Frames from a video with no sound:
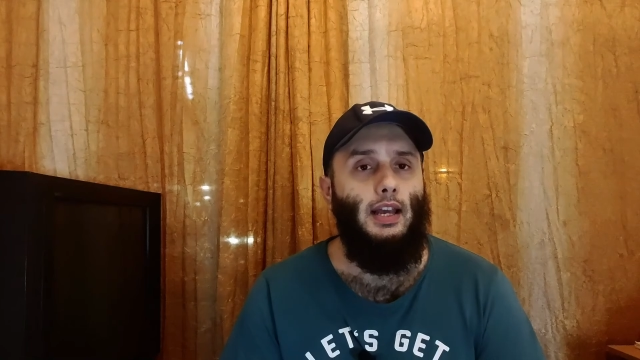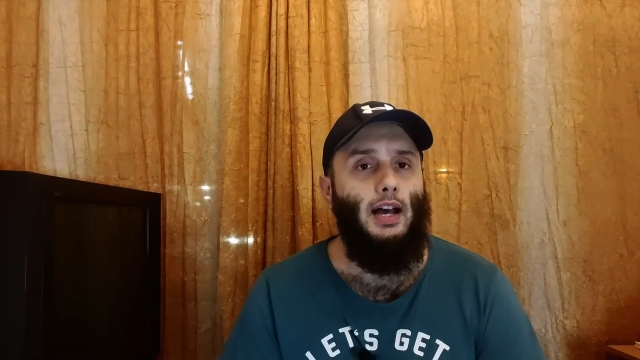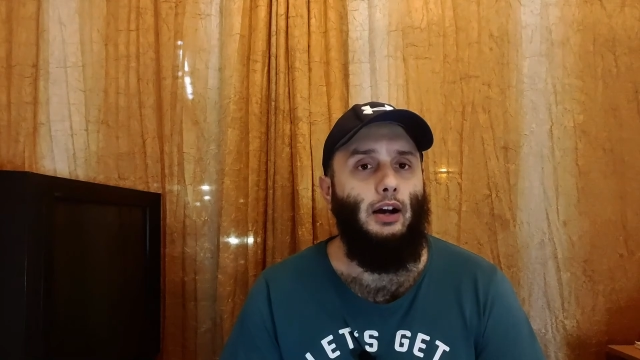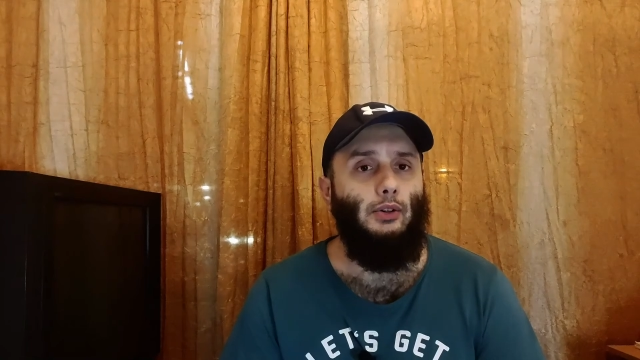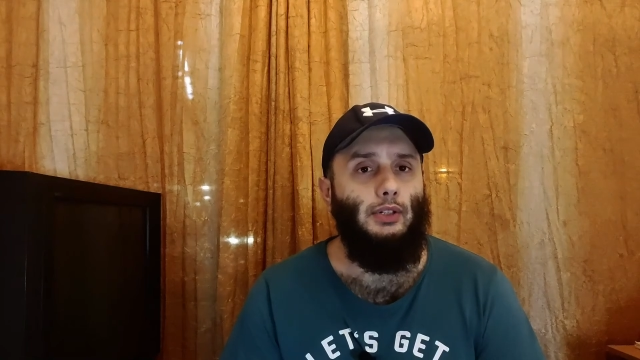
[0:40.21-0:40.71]

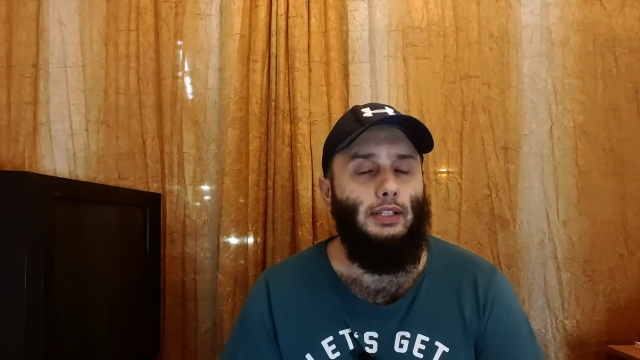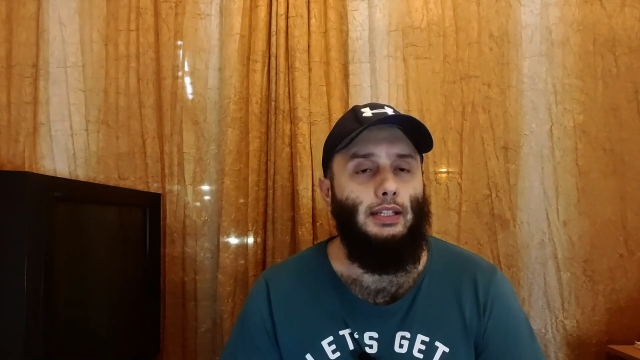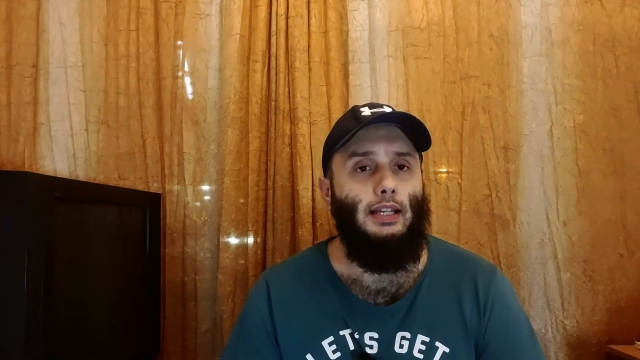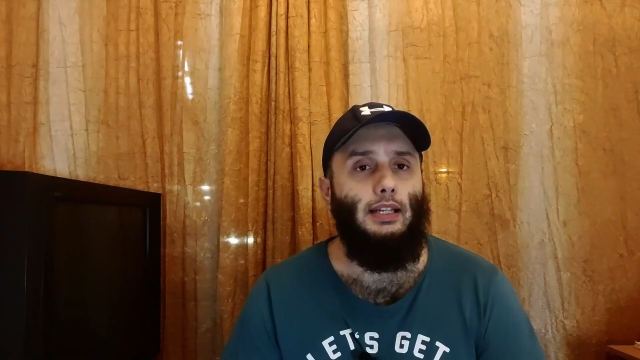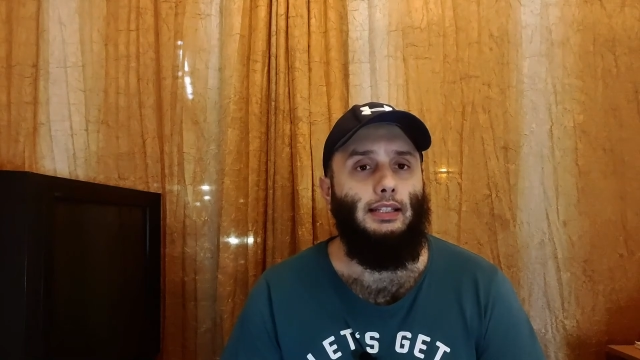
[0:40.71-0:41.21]
how good
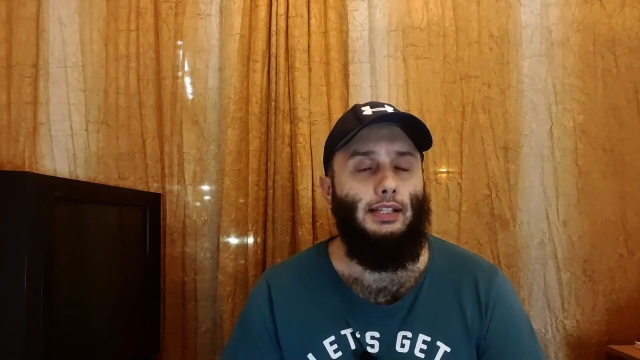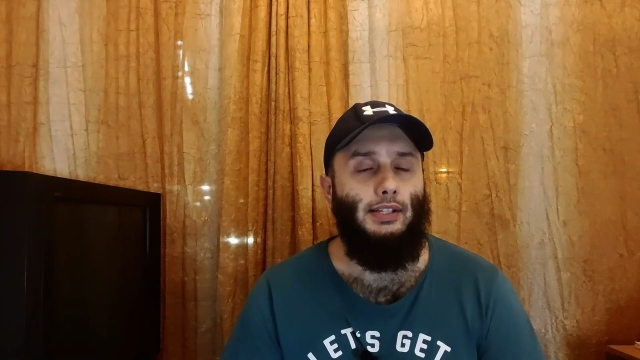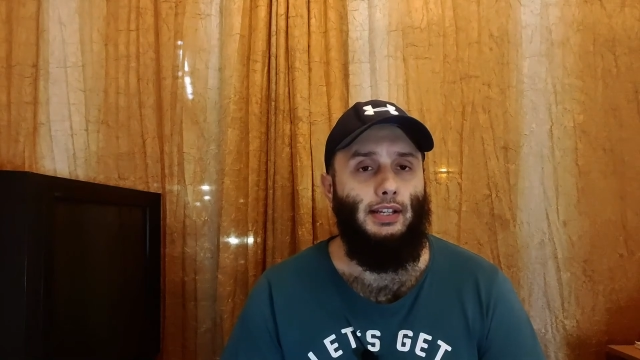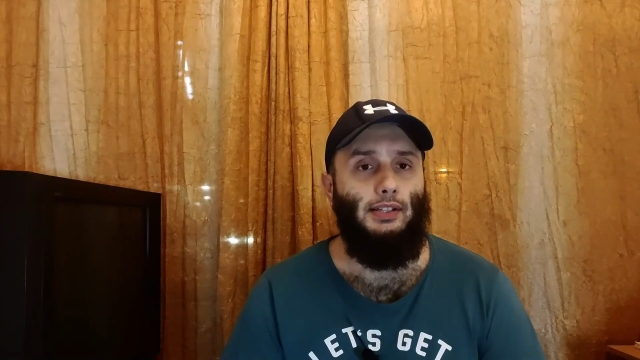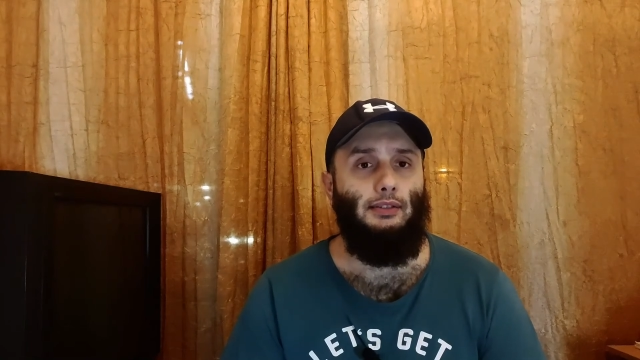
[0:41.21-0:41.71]
it
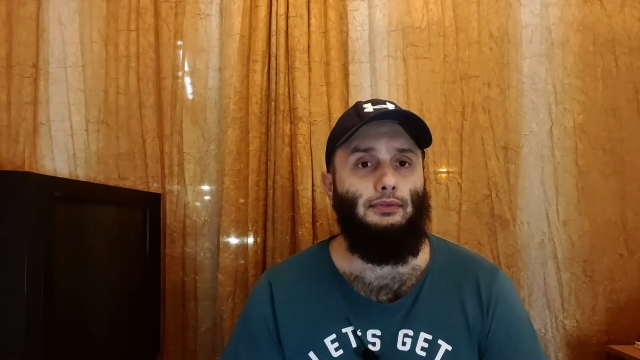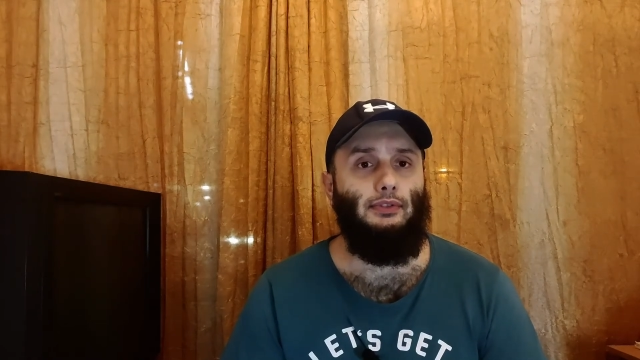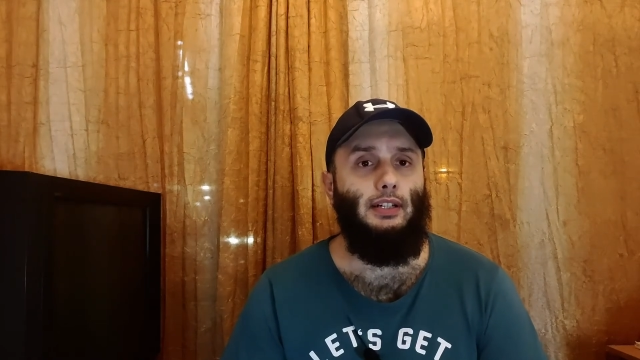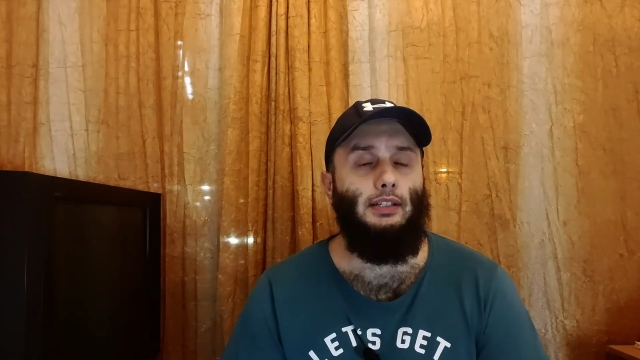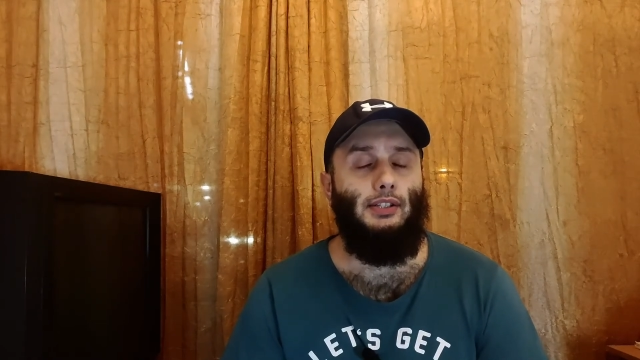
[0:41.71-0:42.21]
is as a
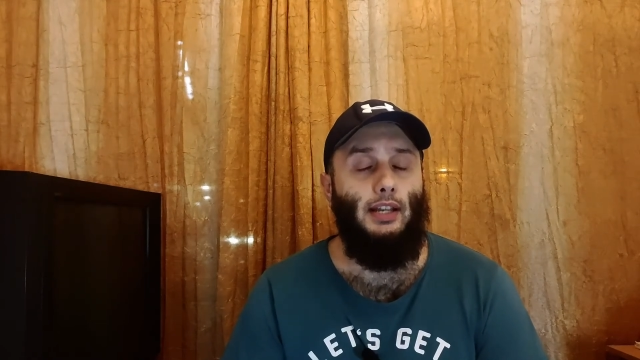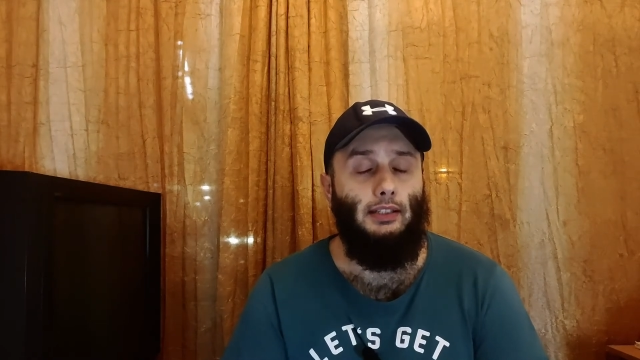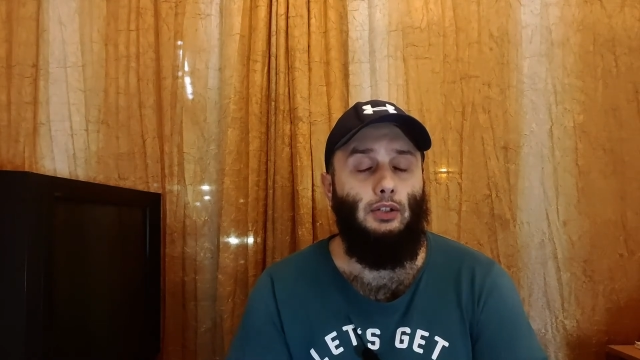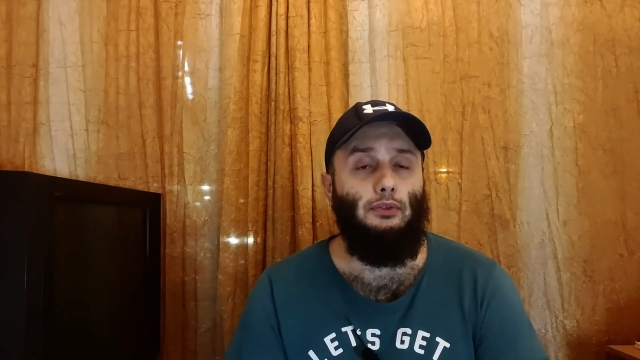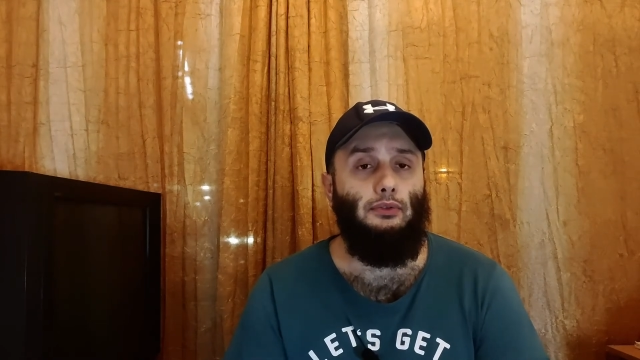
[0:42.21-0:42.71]

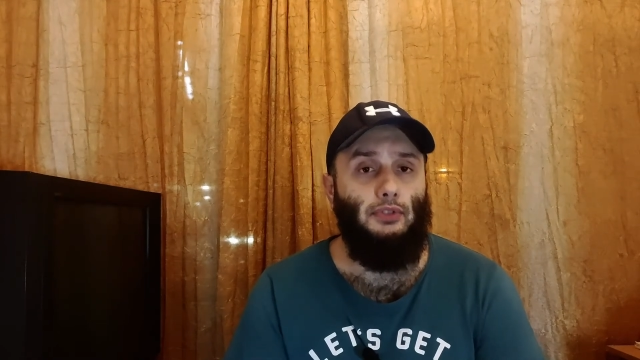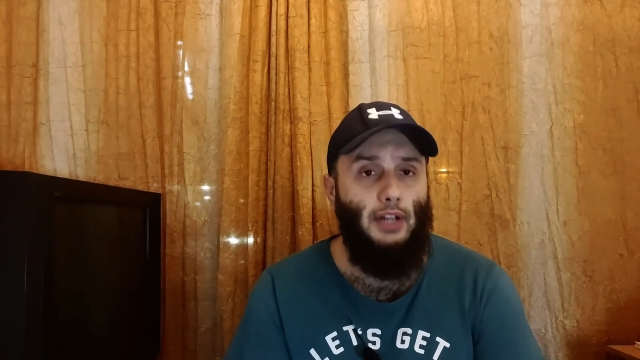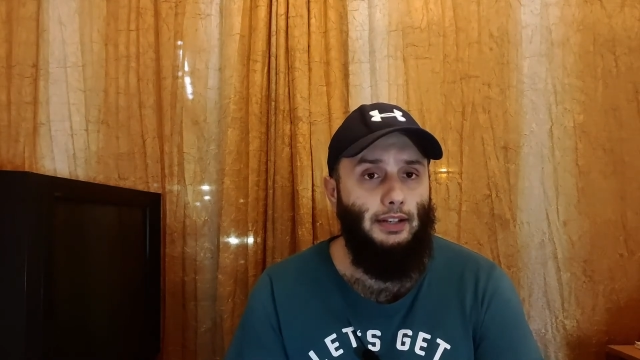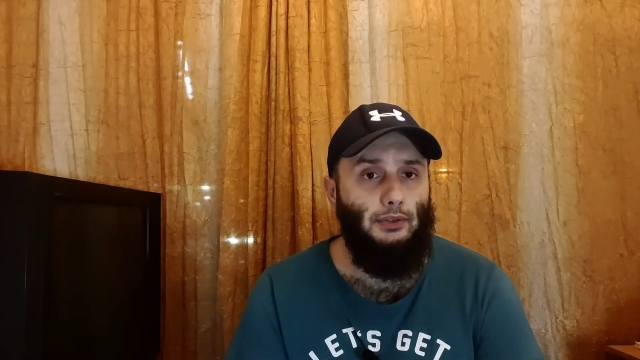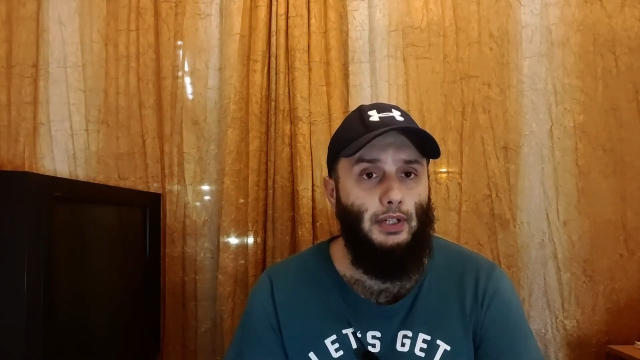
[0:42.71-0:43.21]
standalone
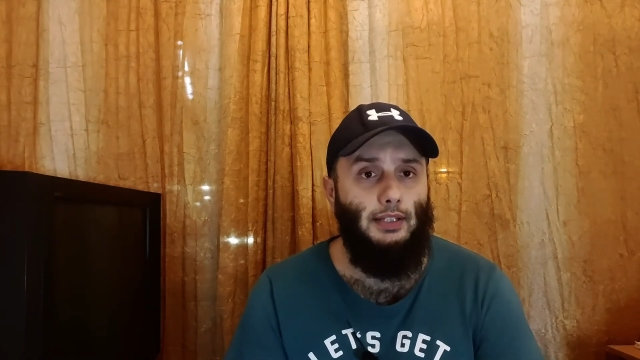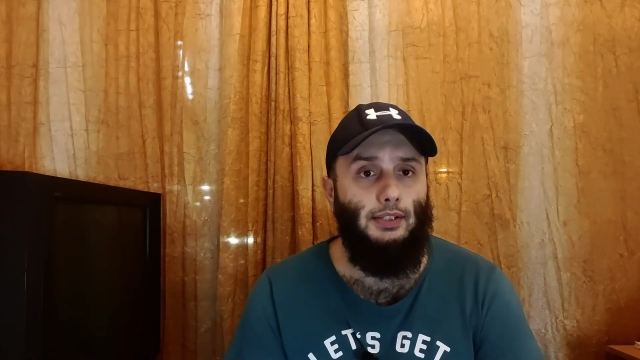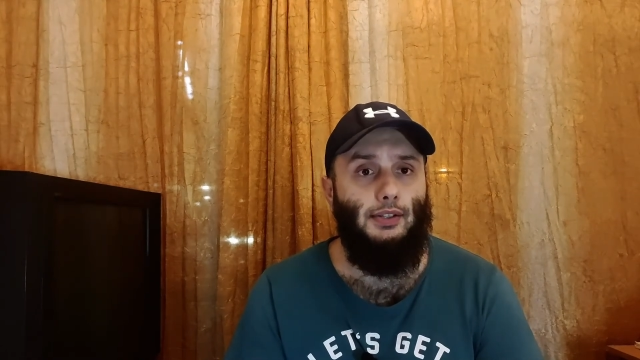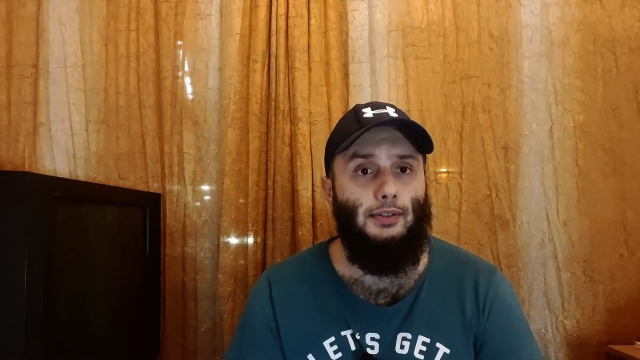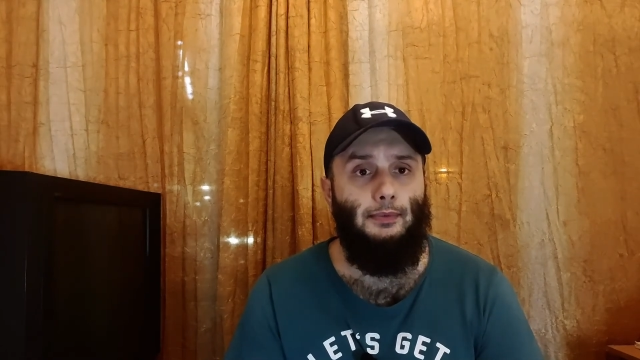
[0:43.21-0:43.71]
fragrance.